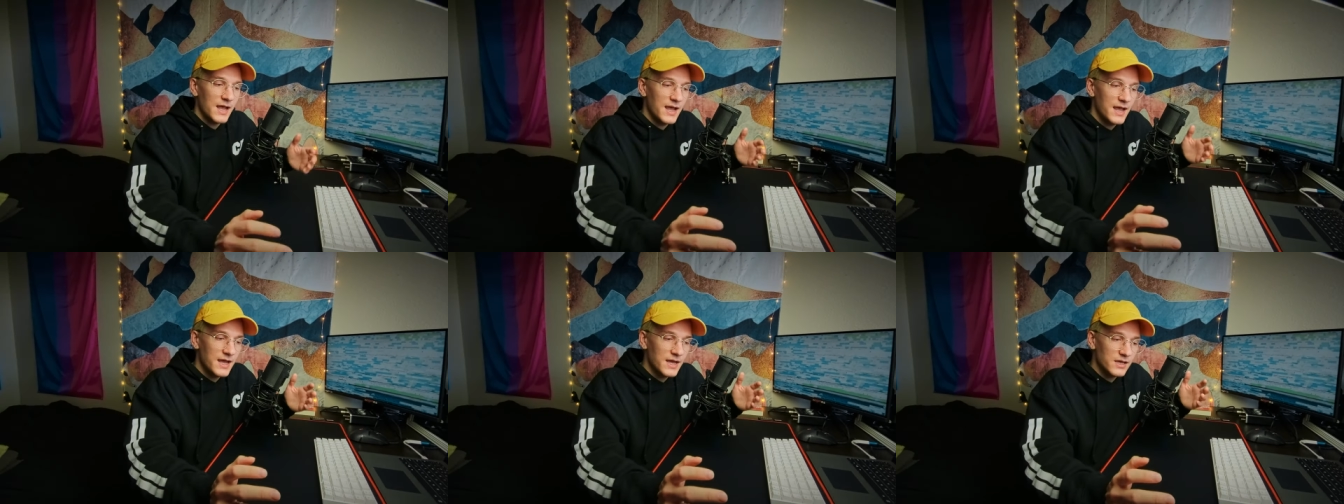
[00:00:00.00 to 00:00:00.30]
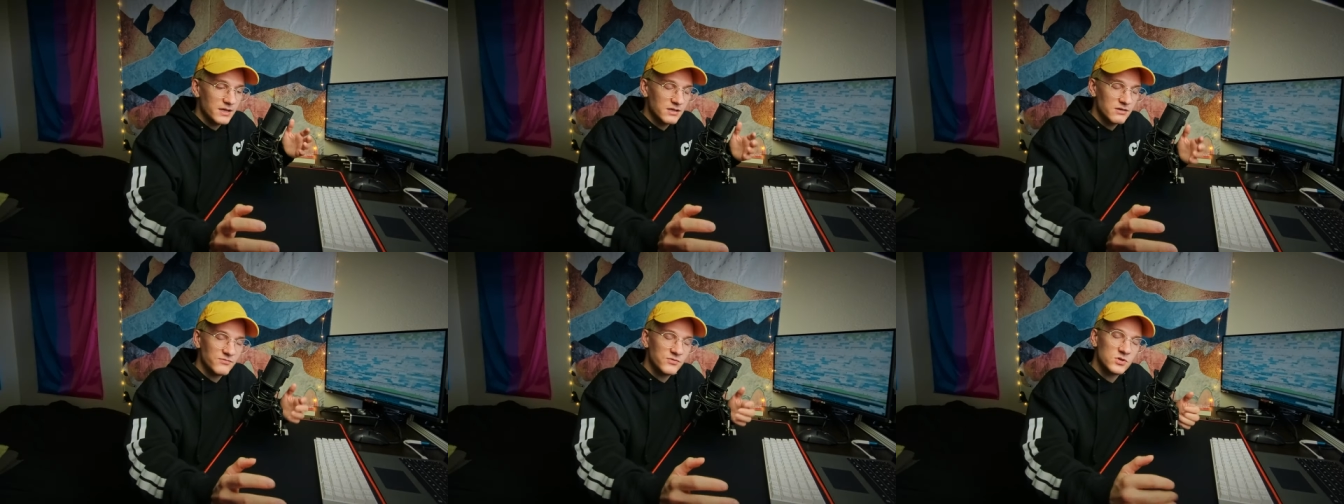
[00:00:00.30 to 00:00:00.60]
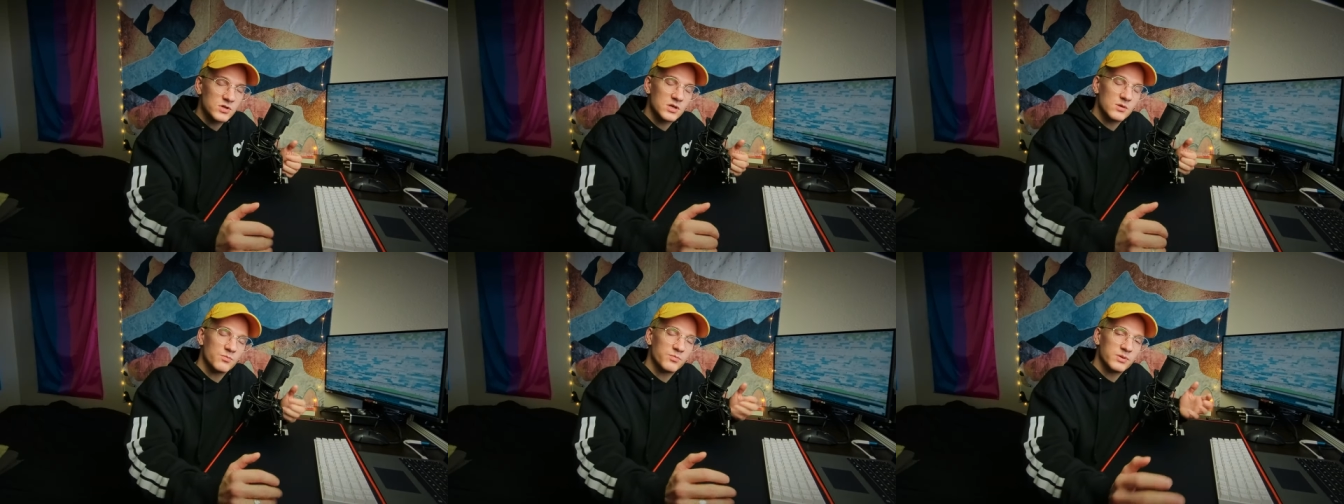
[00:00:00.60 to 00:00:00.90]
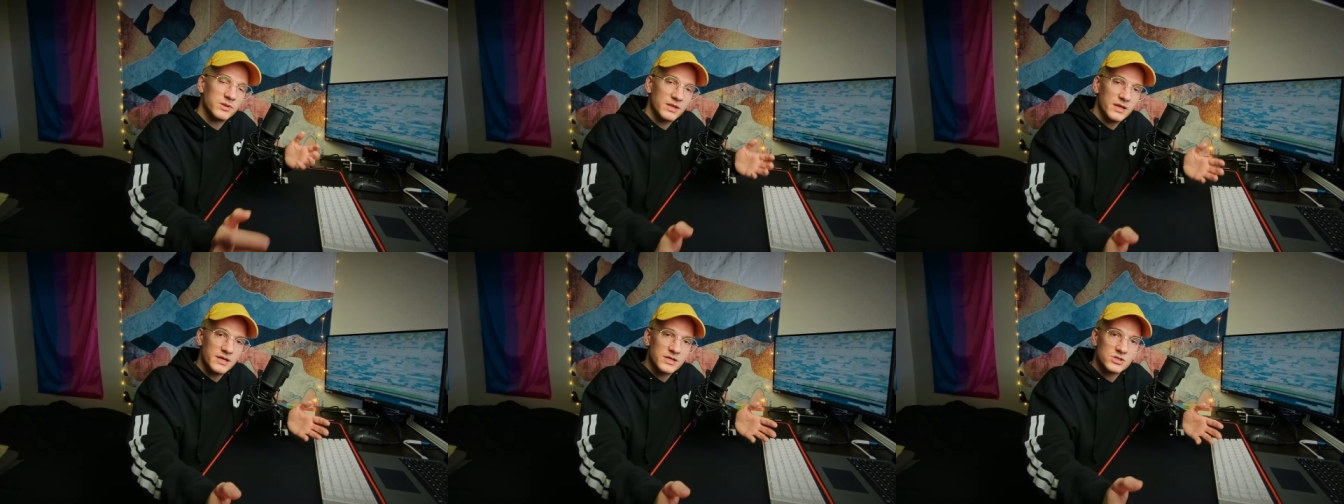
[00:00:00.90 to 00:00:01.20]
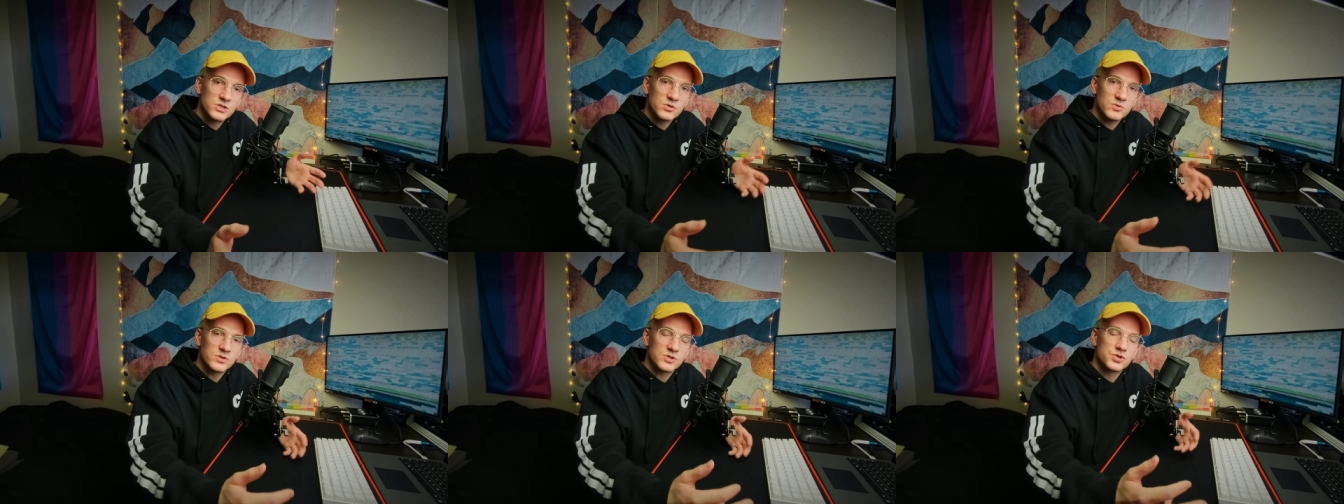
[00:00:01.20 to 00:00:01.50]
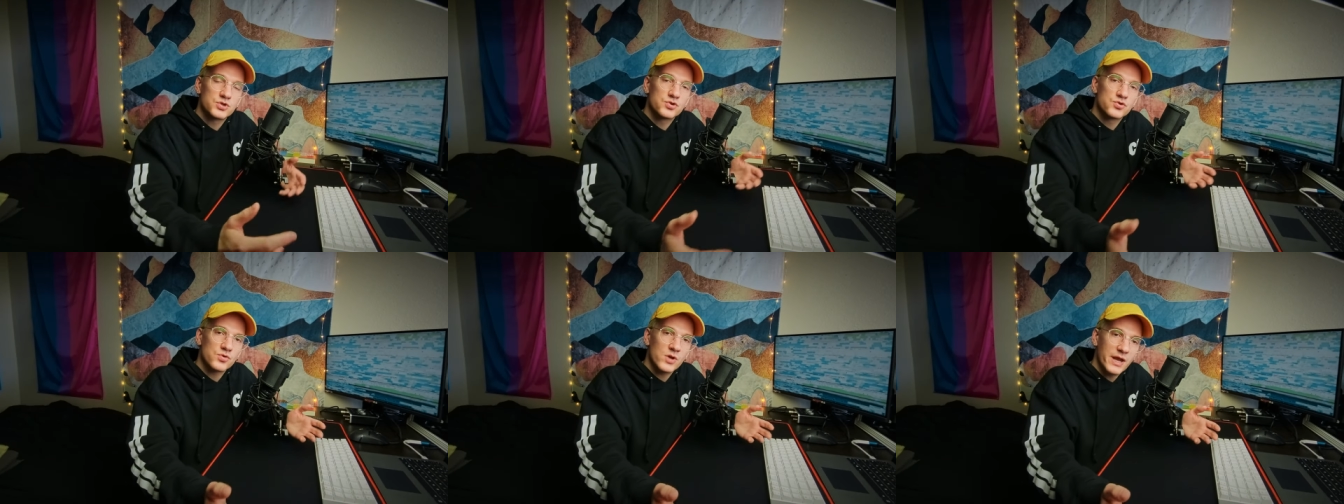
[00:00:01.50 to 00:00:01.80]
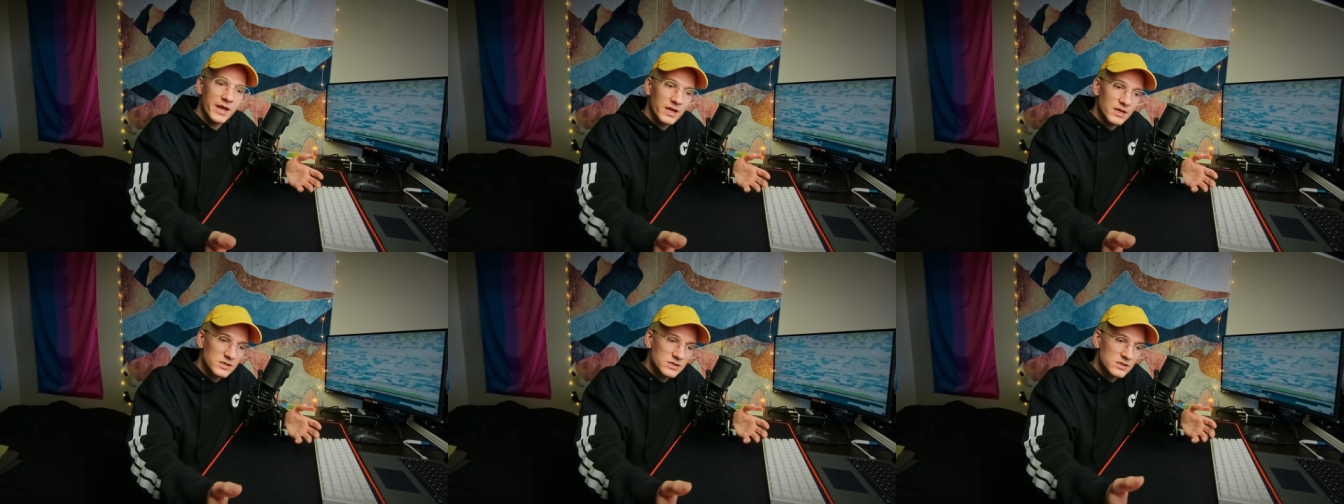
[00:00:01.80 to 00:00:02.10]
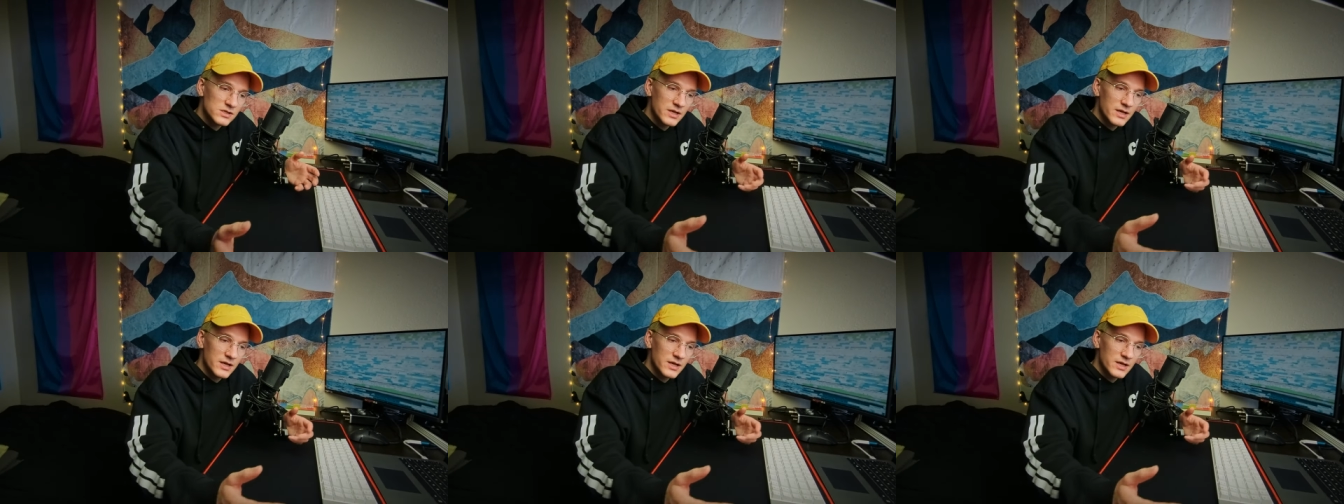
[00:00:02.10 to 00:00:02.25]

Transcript: And if you can play to its strengths